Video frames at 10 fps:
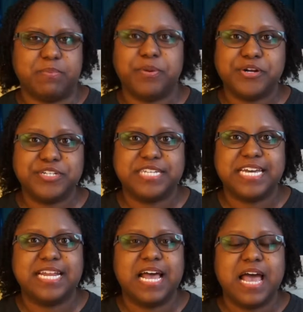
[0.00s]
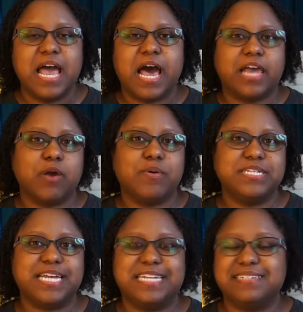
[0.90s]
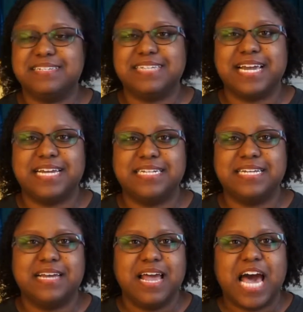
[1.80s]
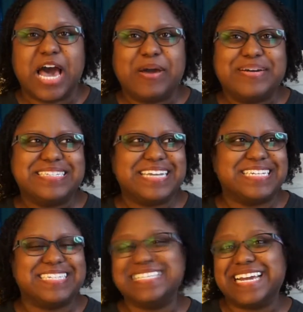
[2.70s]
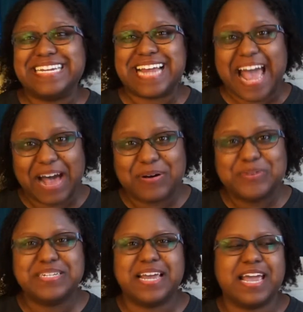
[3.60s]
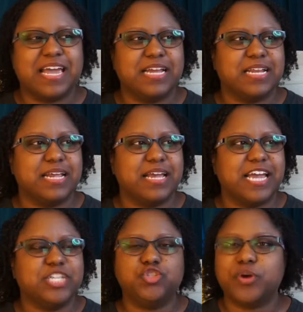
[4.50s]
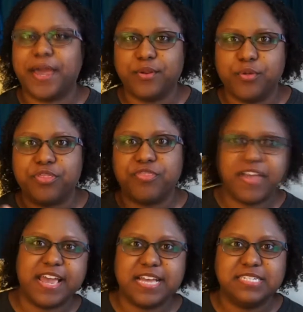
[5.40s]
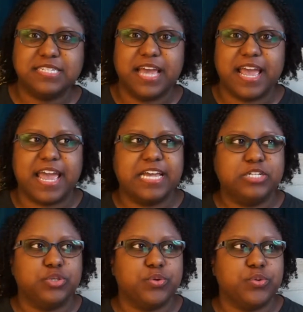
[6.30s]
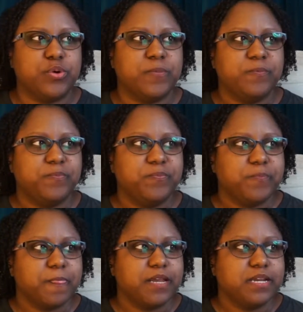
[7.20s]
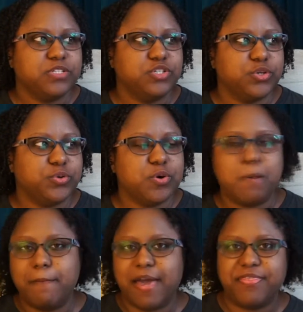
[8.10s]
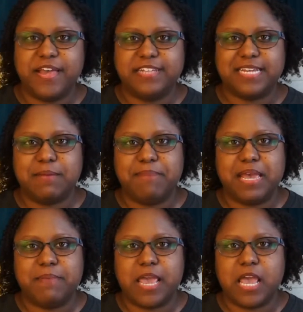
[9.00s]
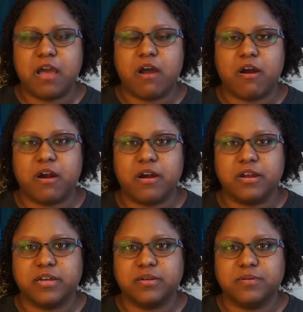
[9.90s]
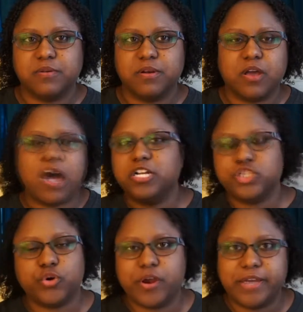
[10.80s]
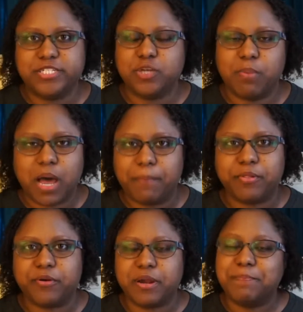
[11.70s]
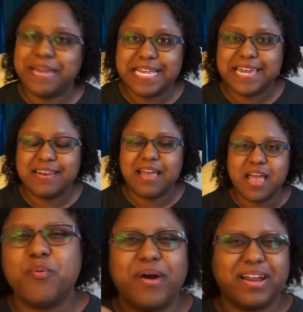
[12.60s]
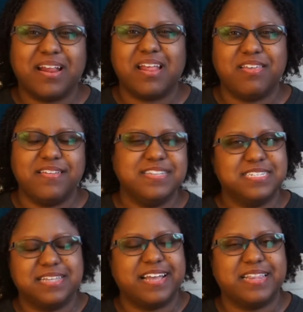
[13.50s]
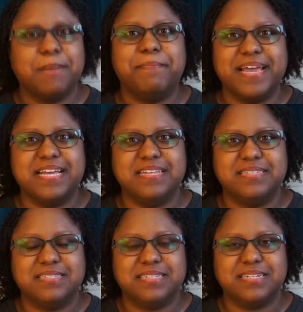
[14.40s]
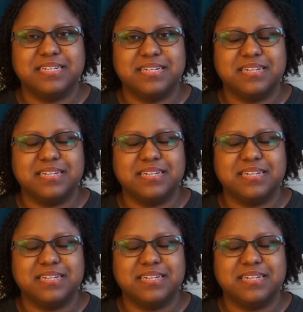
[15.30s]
type of person. I always like to stand out and try new things and do methods that maybe are contrary to popular opinion. Number one, and I think this is like the biggest